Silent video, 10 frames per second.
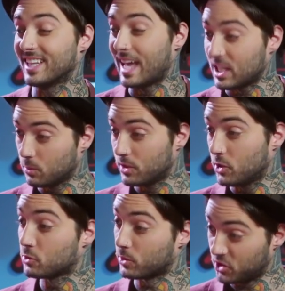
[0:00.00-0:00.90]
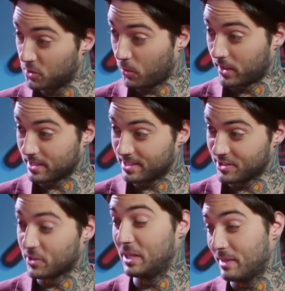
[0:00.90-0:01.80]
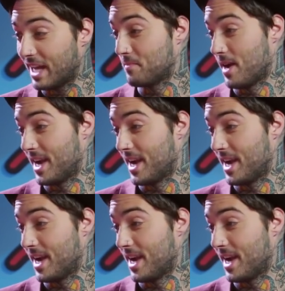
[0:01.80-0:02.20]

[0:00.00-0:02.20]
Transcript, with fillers: then the last one we do is worth 2 points. So keep that in